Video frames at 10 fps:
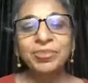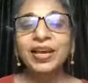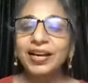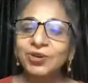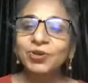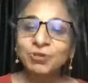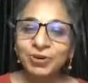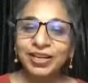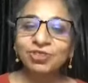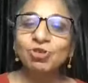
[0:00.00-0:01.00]
I also
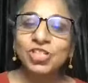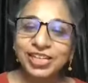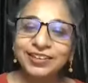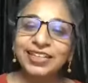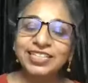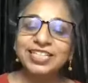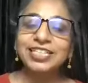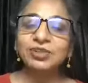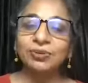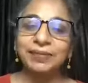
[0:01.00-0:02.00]
like to share that she's
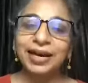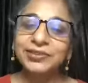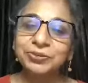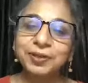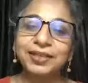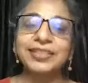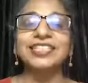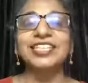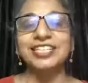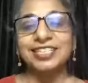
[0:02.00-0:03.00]
from Hyderabad and
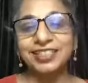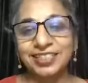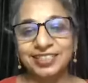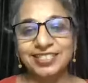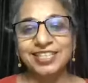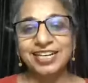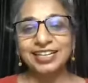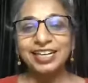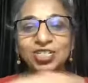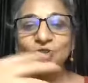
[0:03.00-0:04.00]
she studied in St.
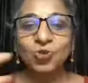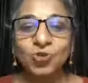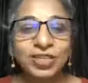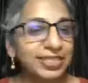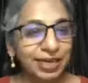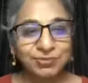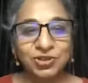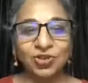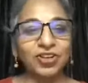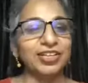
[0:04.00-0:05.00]
Anne's School, Nizam's
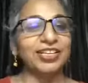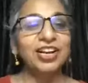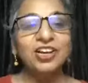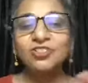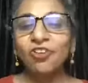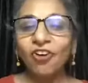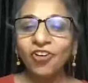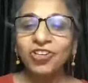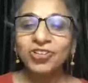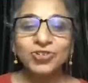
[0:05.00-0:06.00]
College. So
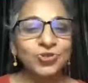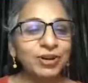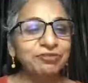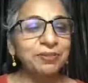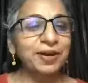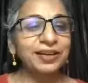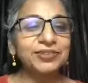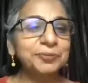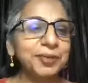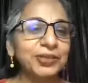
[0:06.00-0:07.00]
all those who are from
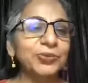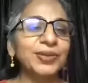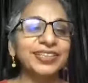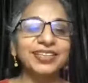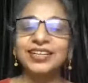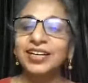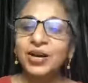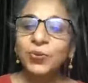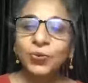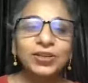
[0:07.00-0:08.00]
Hyderabad over here
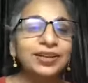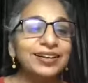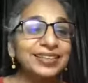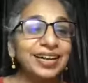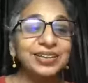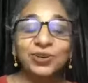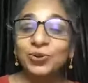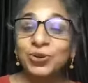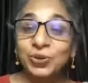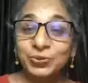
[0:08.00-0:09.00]
would,
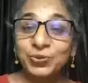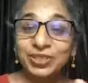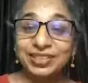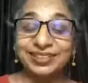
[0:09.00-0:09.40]
you would